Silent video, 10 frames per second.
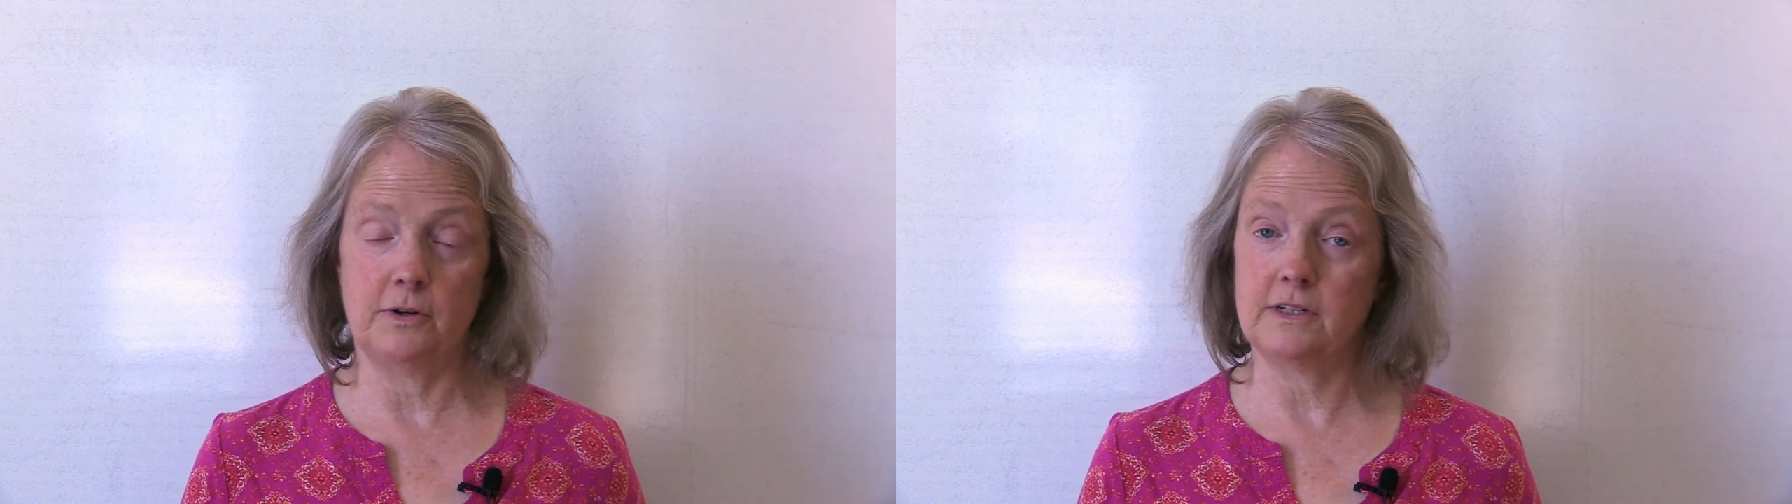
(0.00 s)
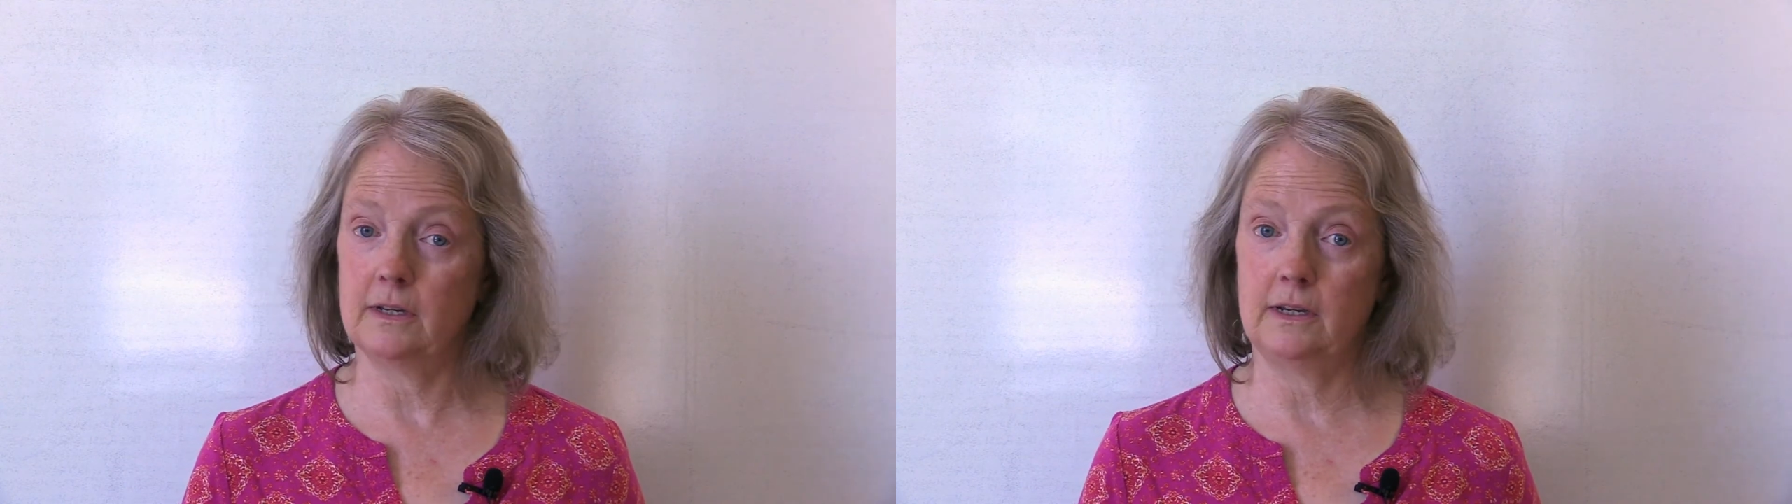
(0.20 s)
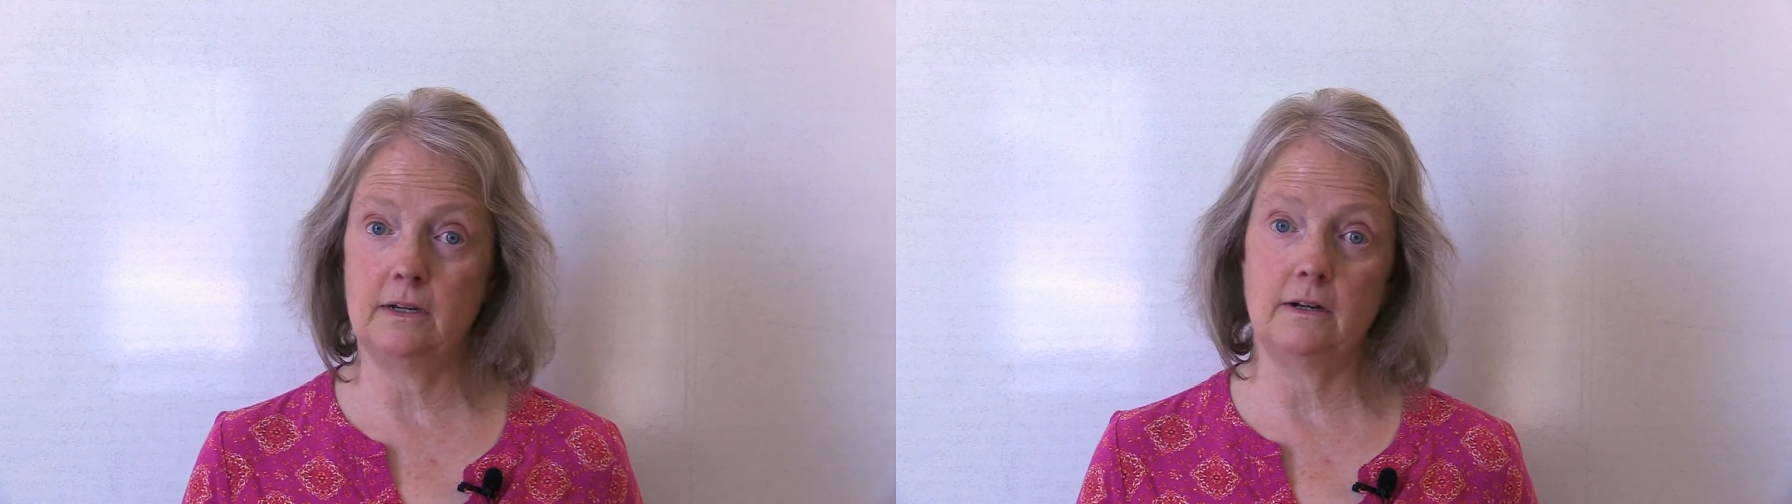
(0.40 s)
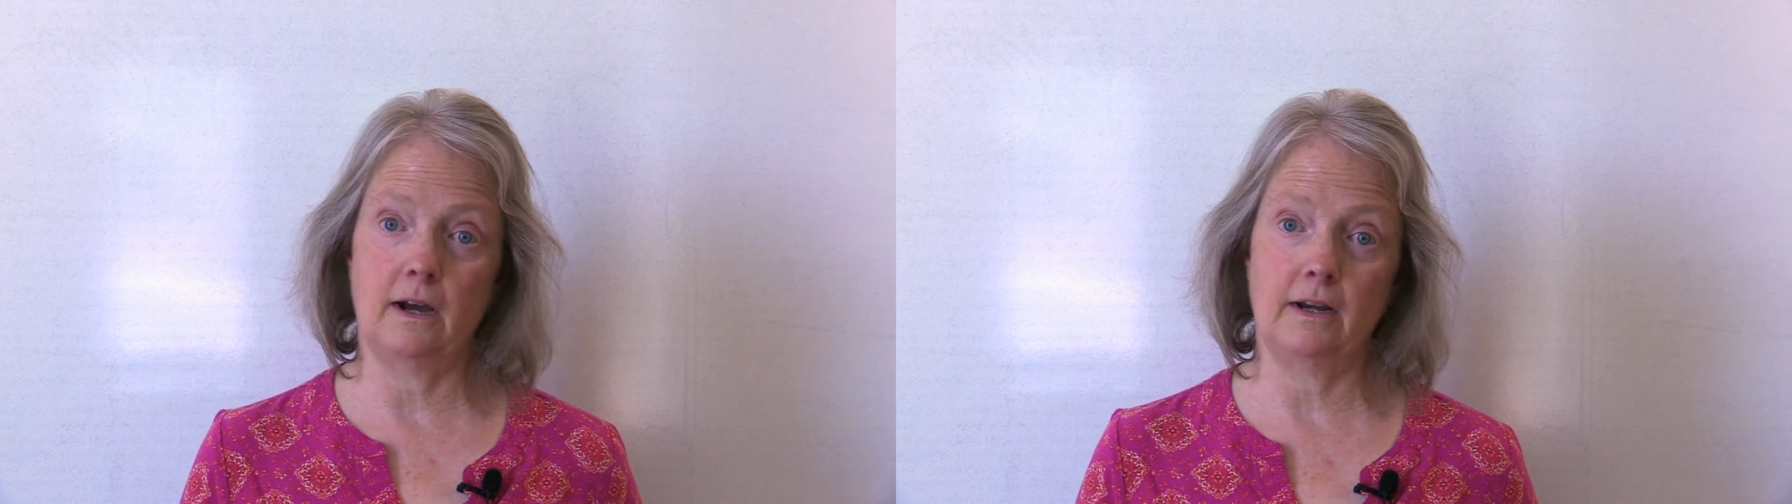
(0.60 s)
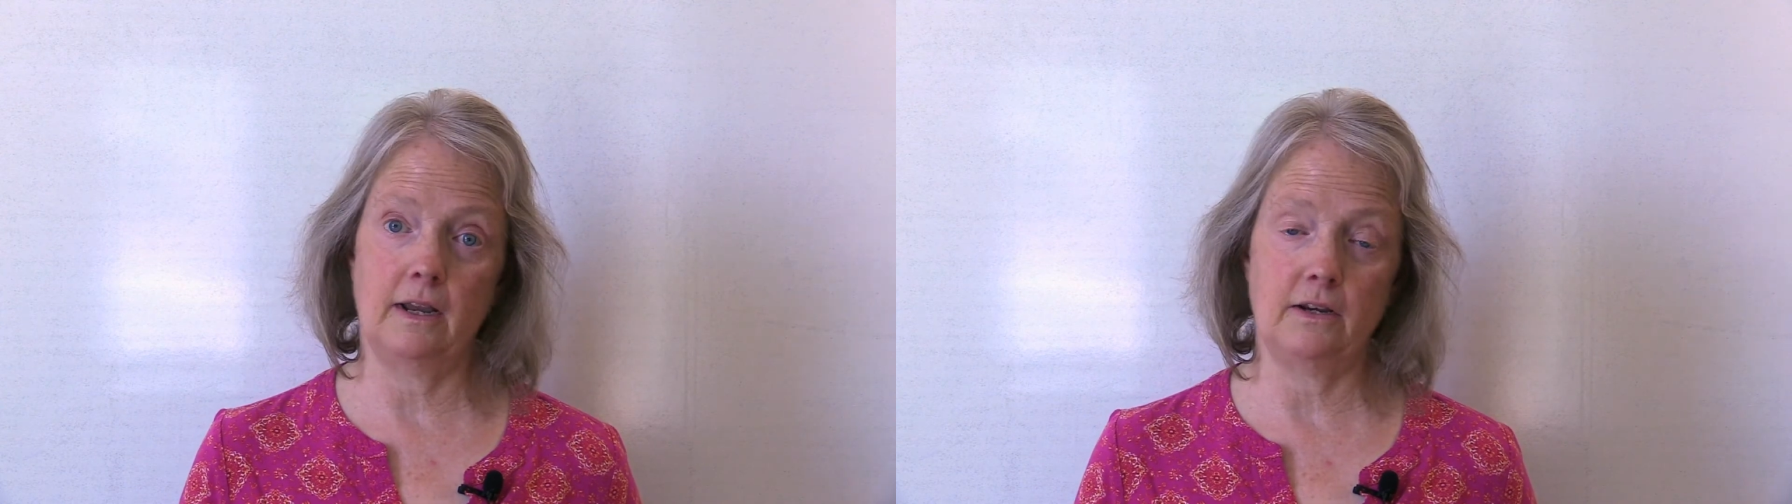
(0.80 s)
until he
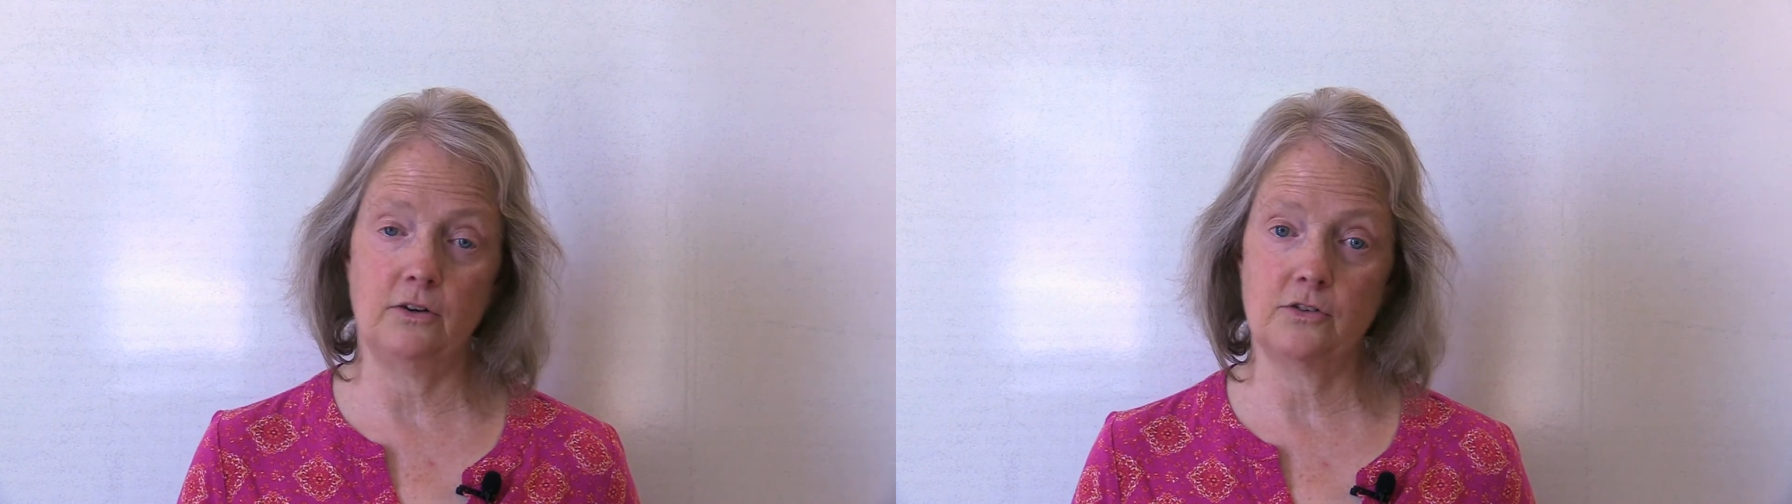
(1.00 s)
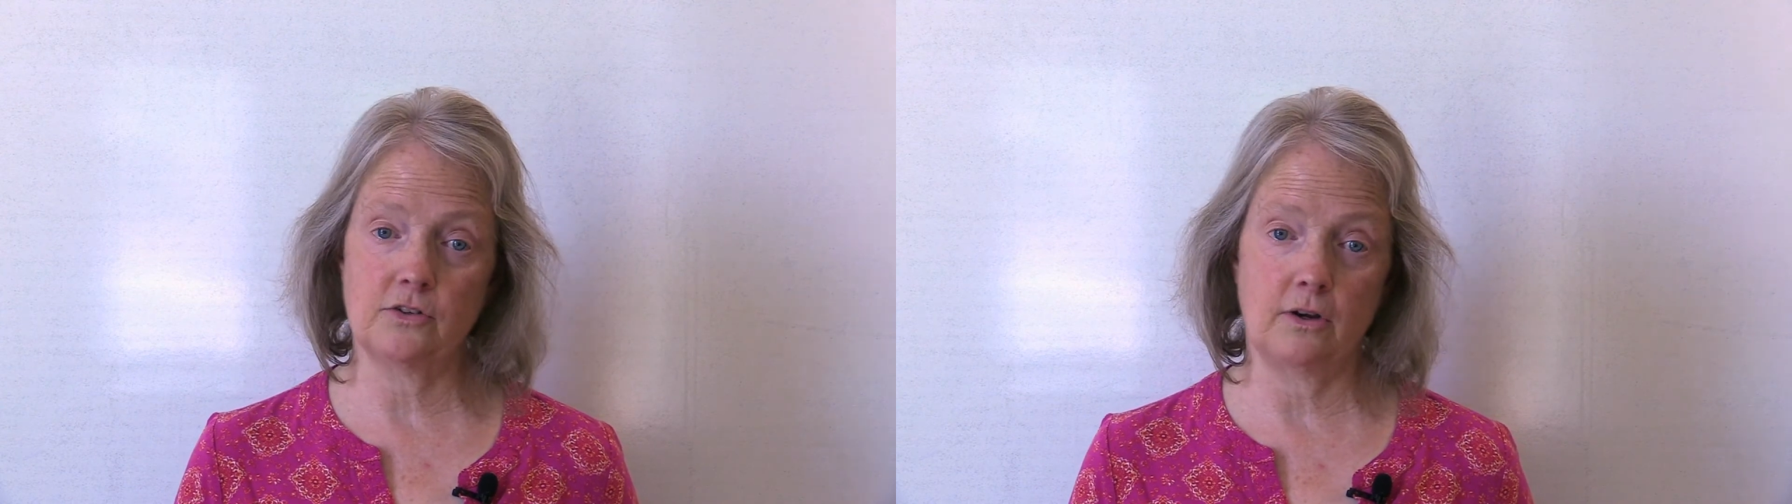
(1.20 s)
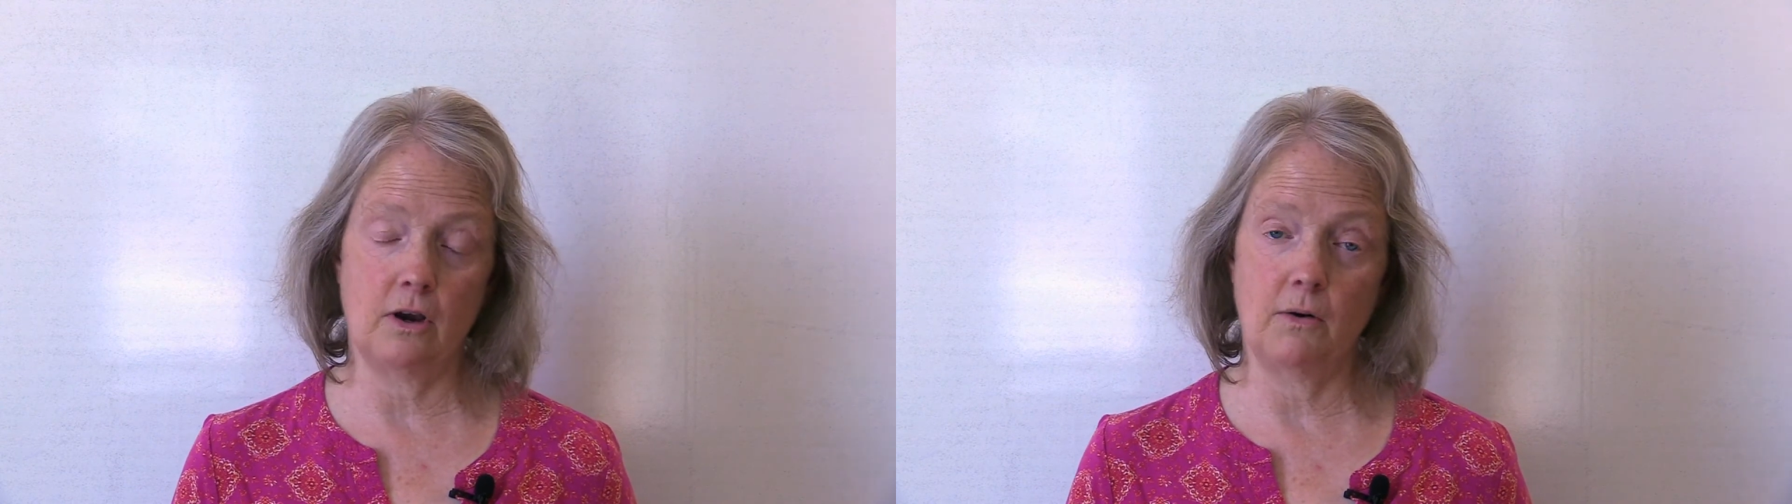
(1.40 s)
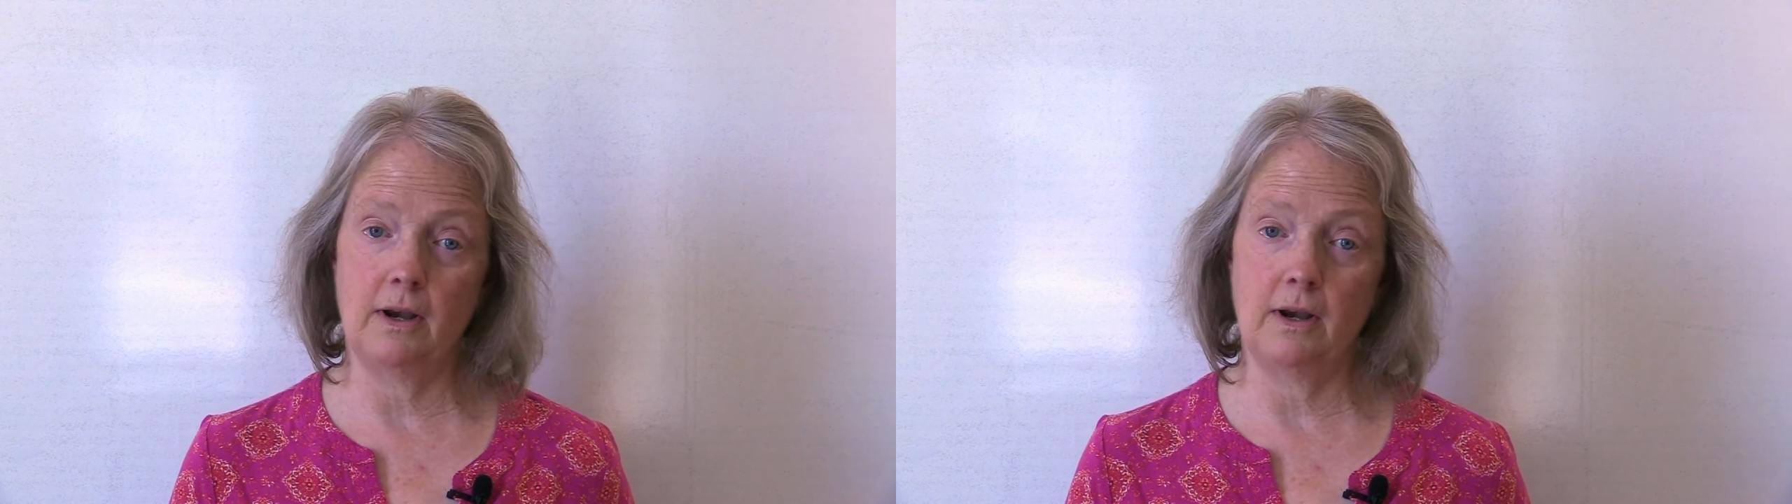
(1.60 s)
died 8 years ago.